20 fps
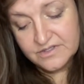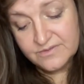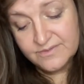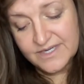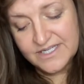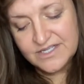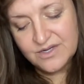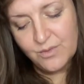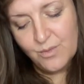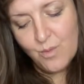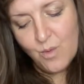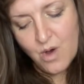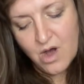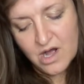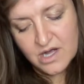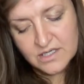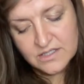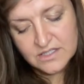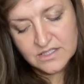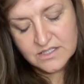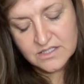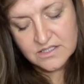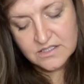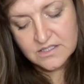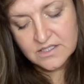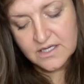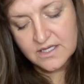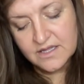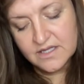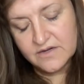the right to want,
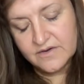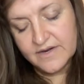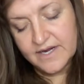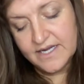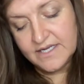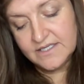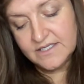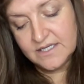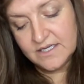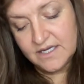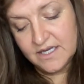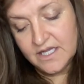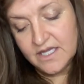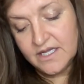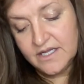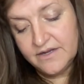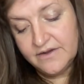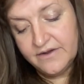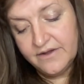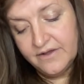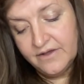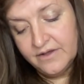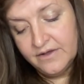and the right to need.